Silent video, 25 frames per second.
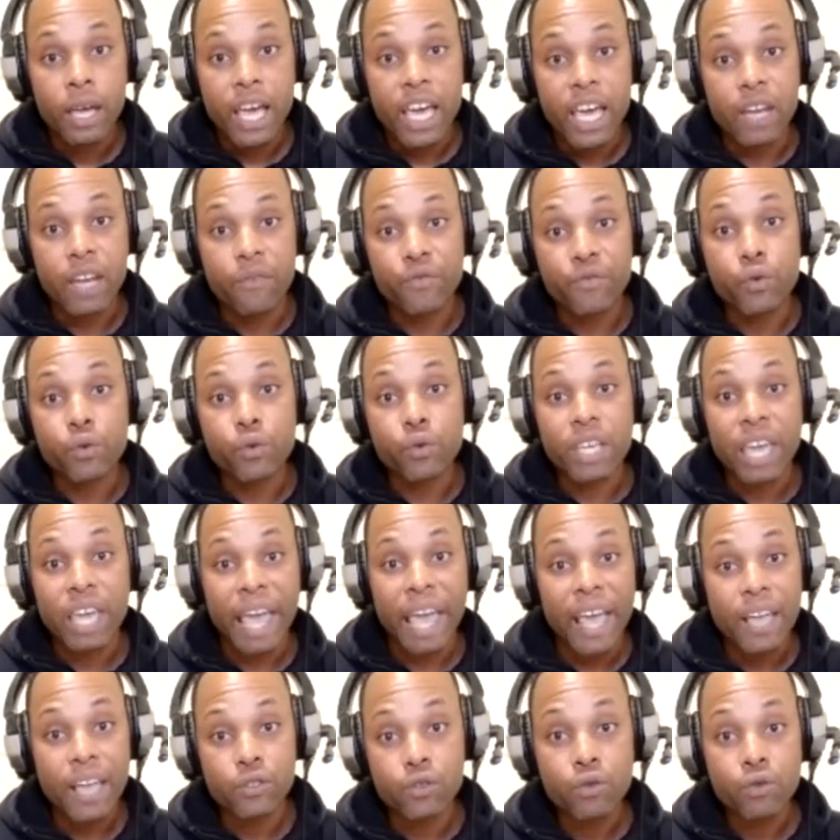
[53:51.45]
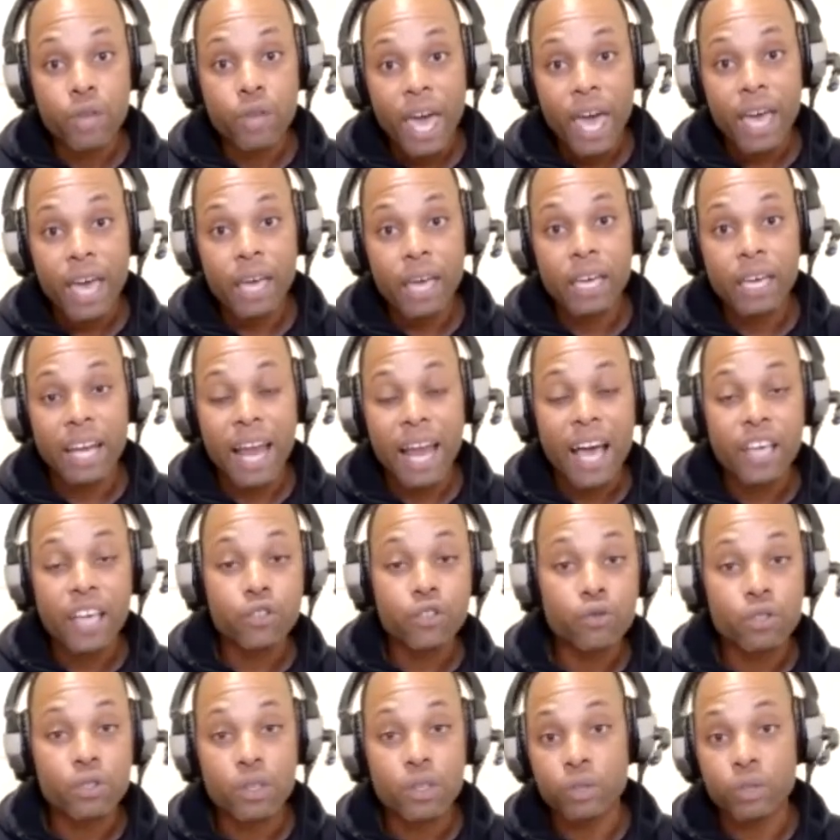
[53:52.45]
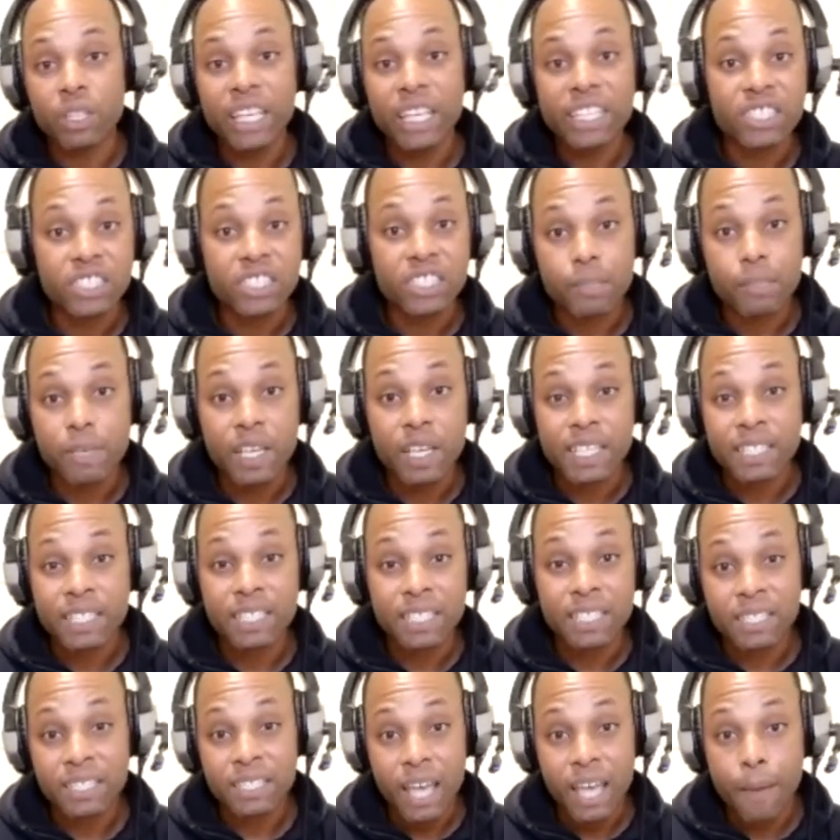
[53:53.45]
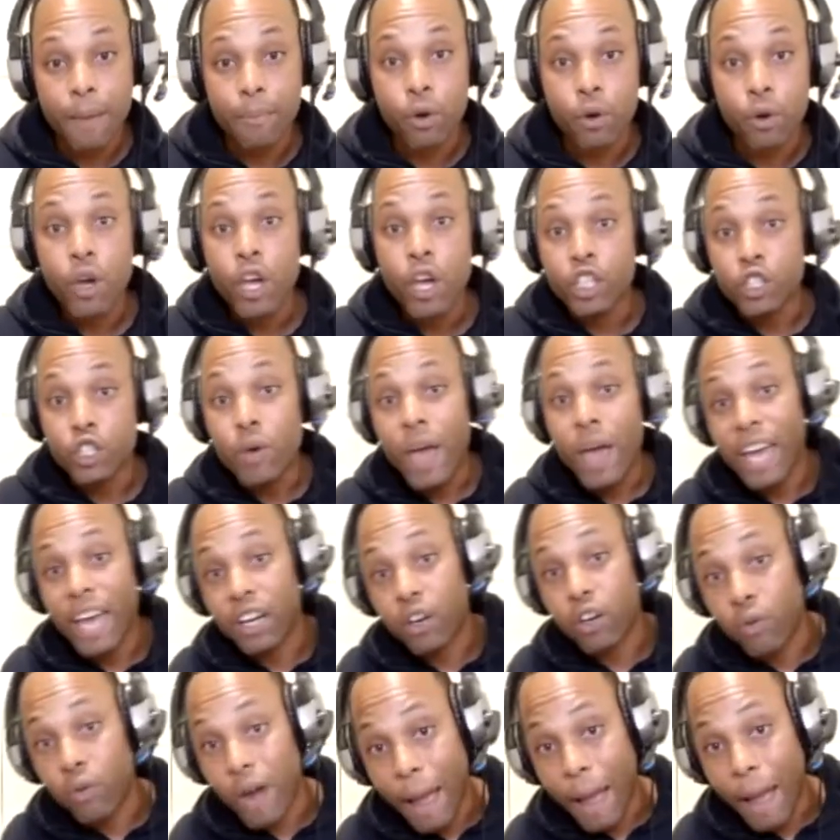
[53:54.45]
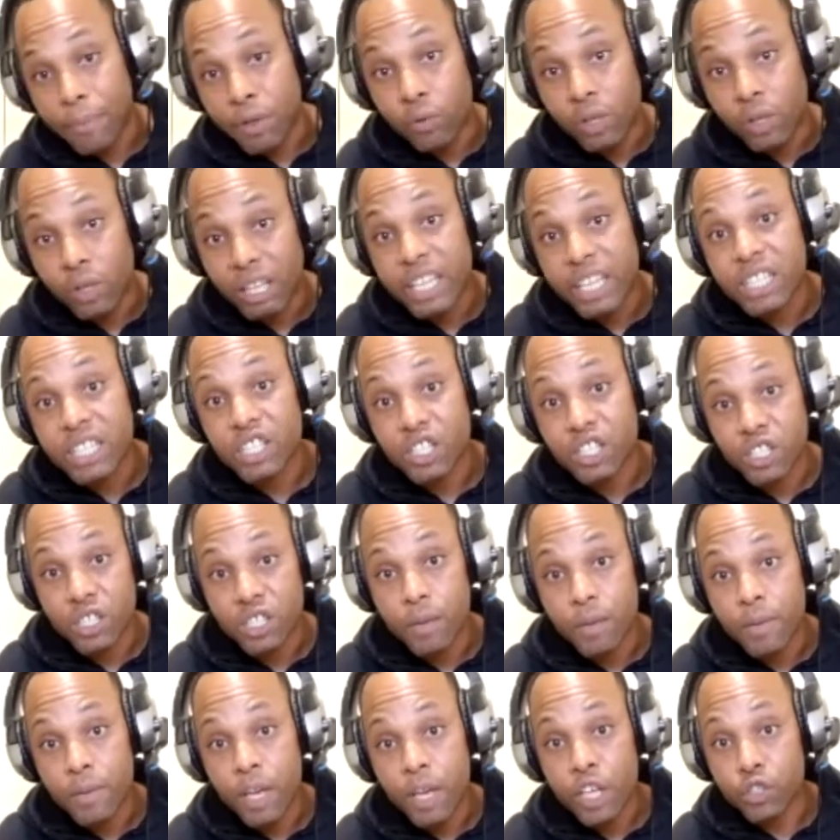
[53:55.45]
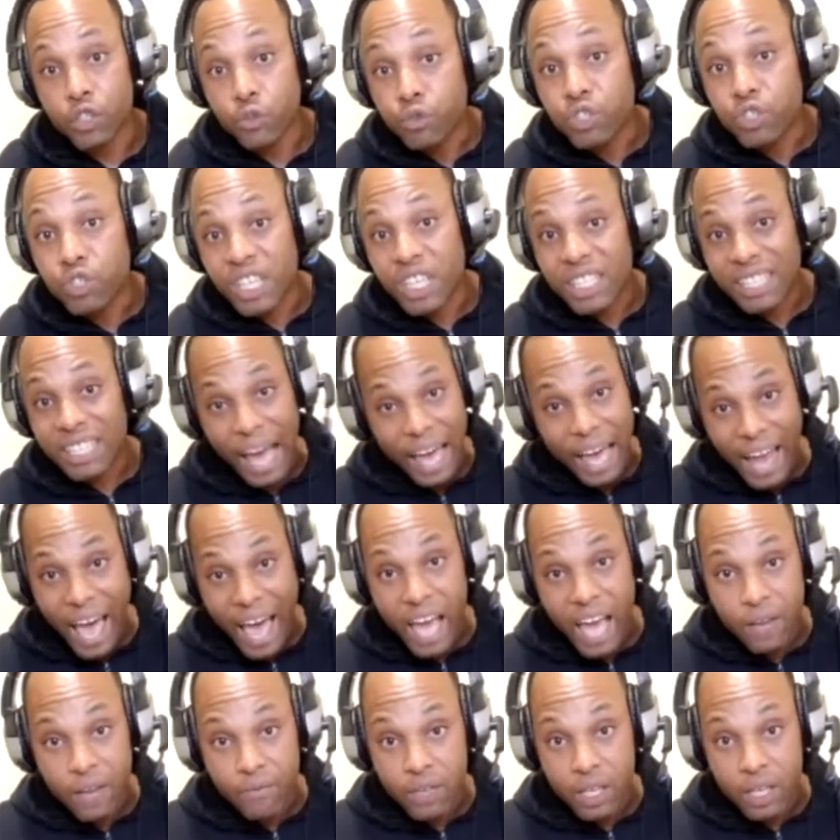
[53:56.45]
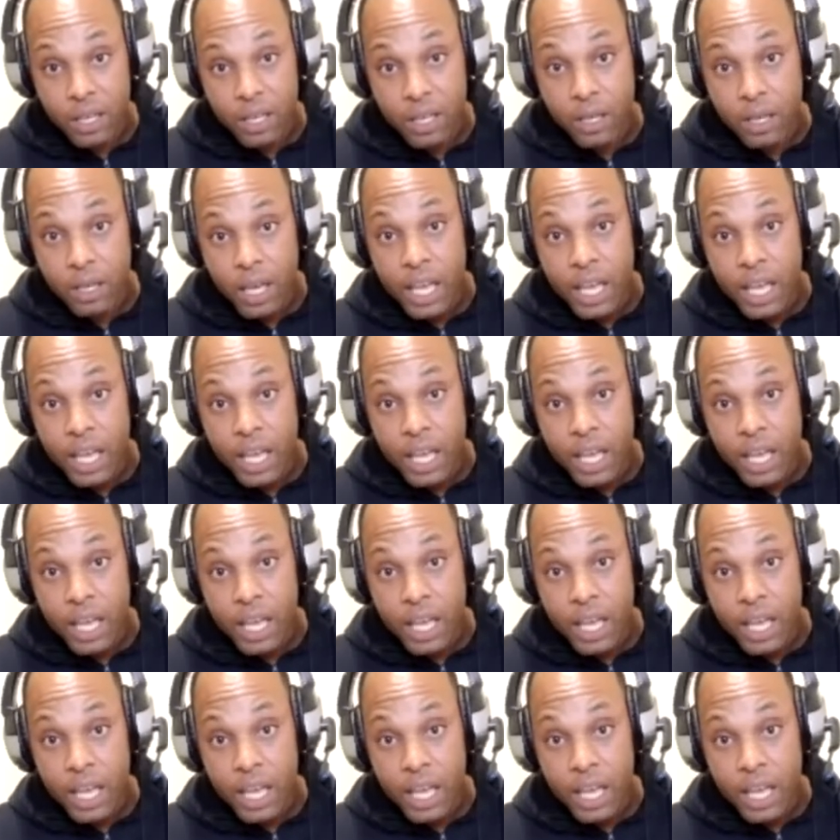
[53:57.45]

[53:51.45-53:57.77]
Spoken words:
And if you can't do that, and I use a relationship as an example. You had a crappy relationship. You just got out of it.